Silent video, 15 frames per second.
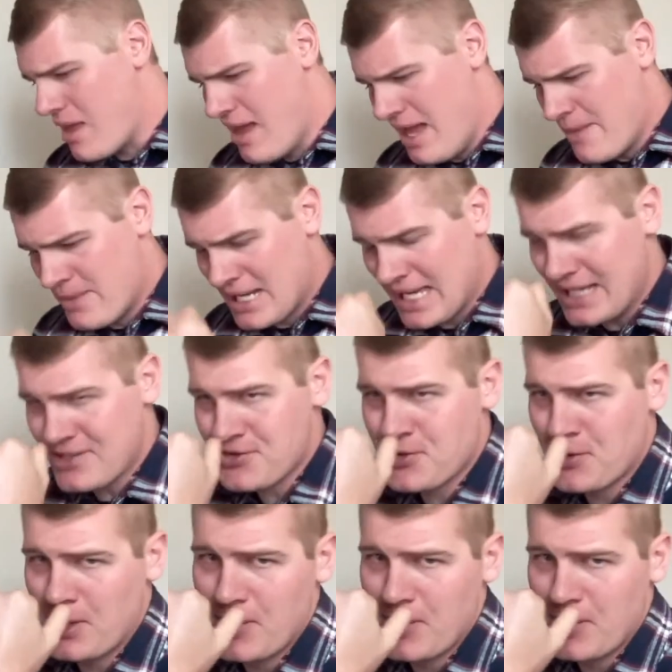But I had a
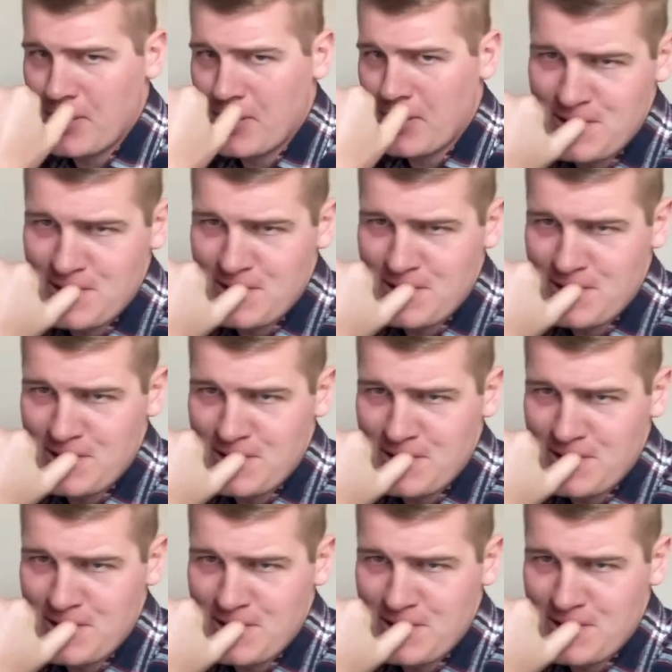story I wanted to share with you guys
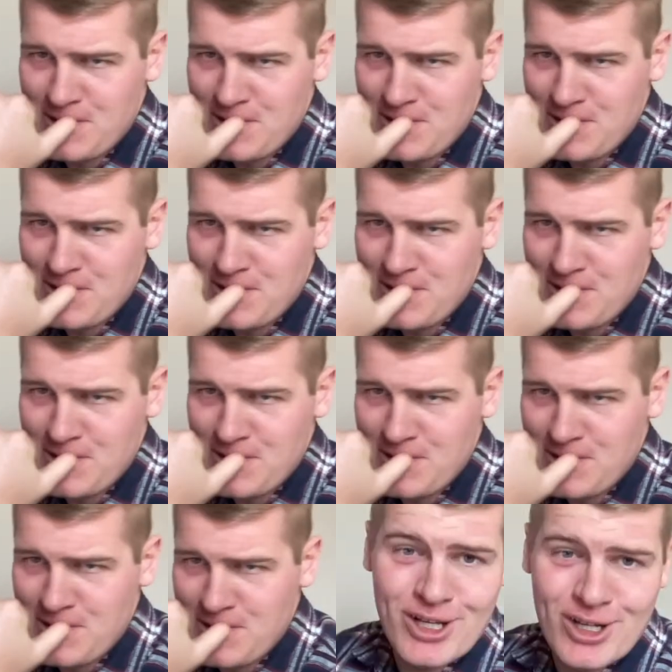
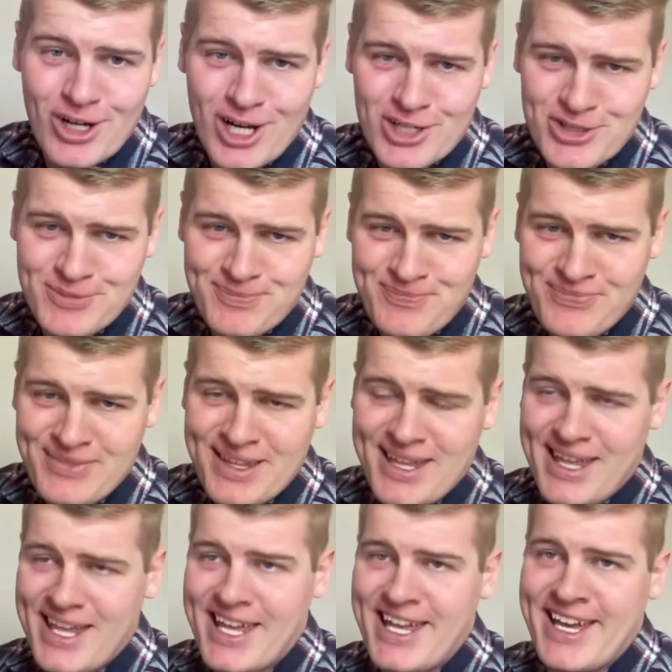regarding an auction.
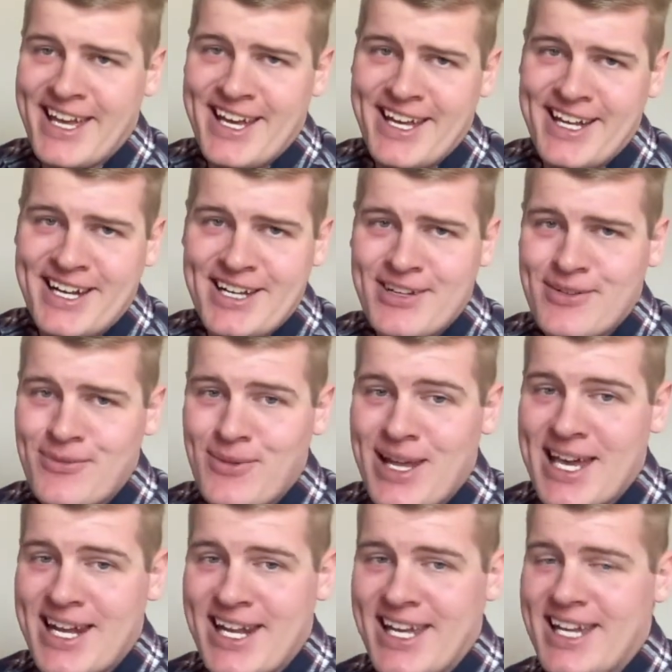And we
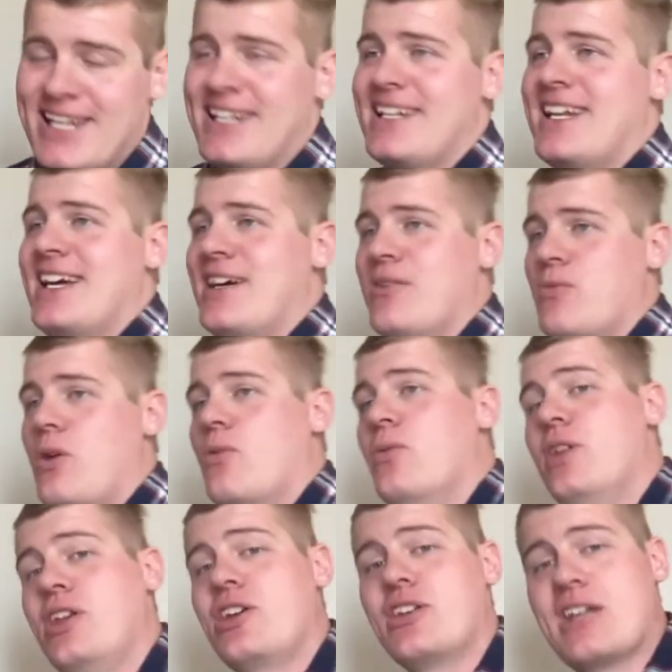had a
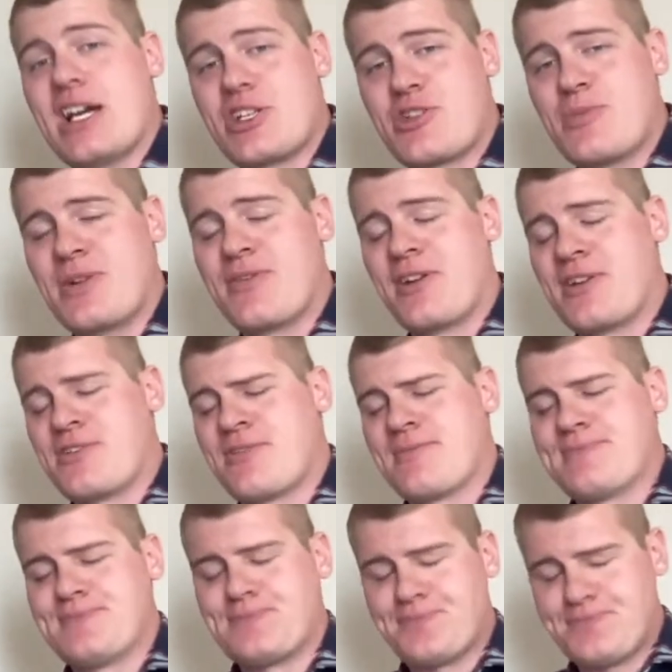really good customer of ours
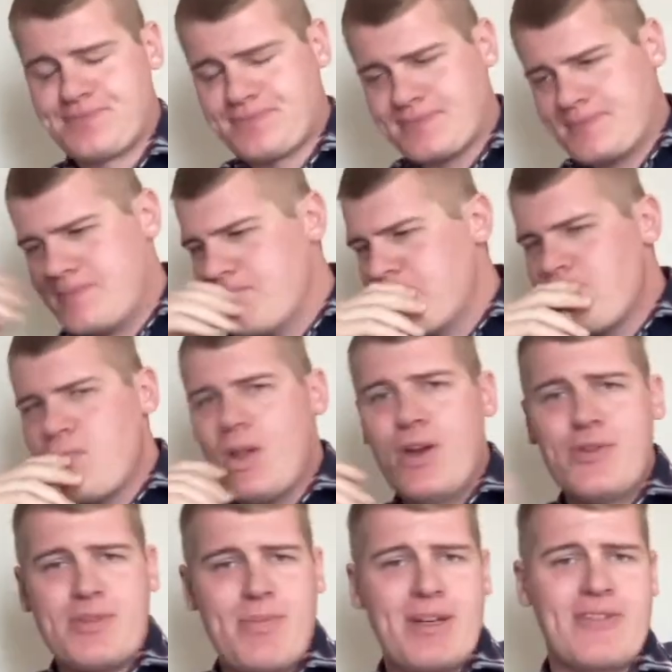
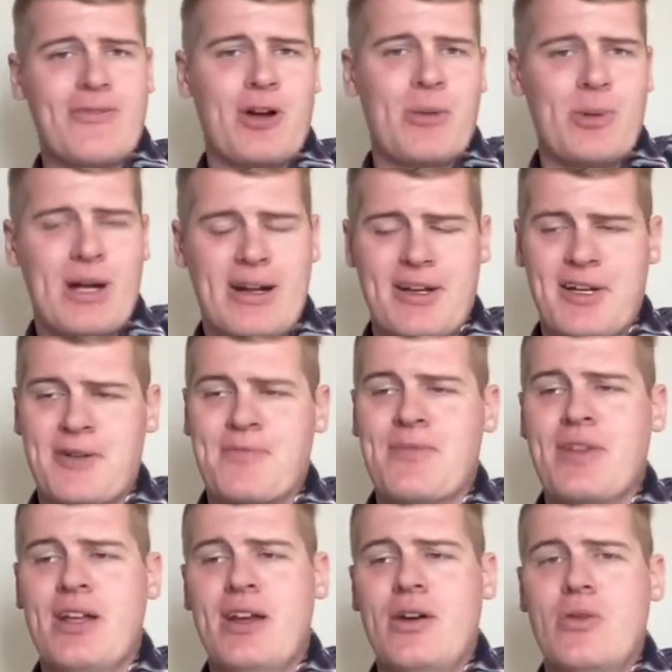who's a big farmer out here.
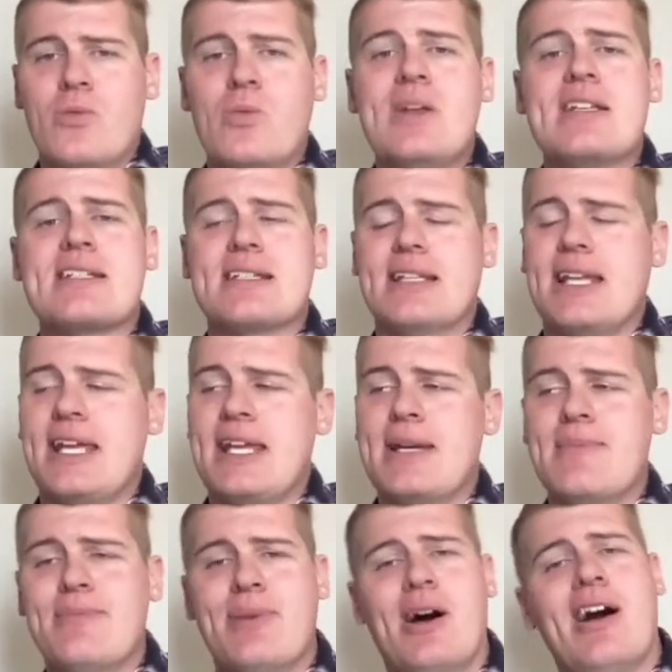
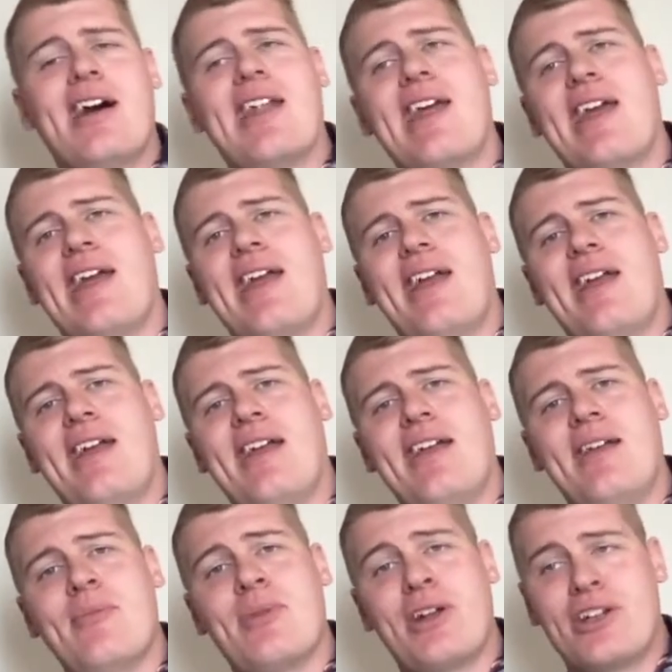Recently bought
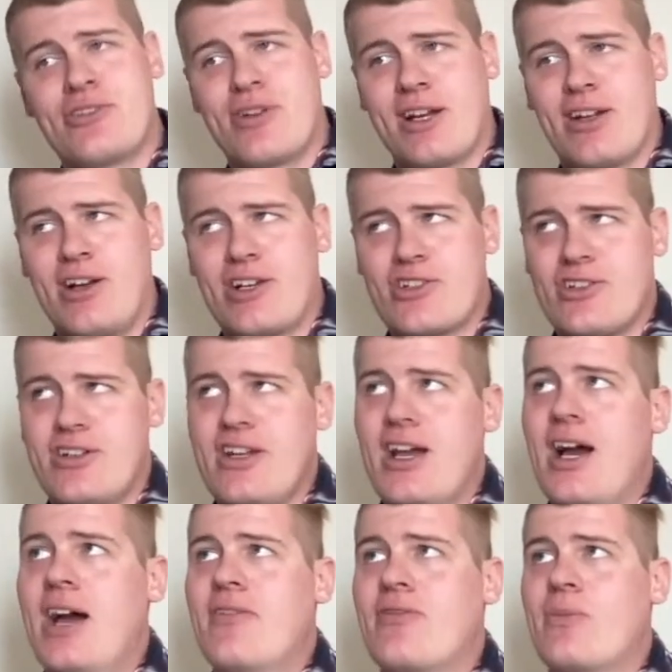a truck at auction,
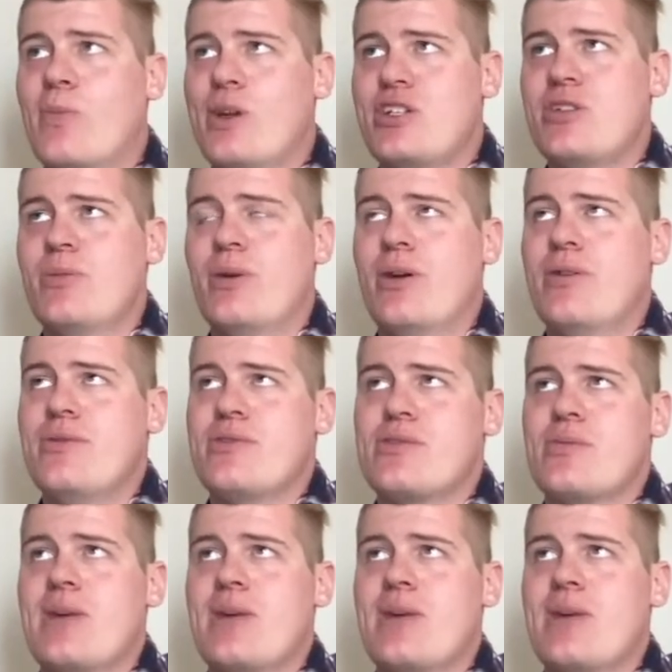not from Richie Rose.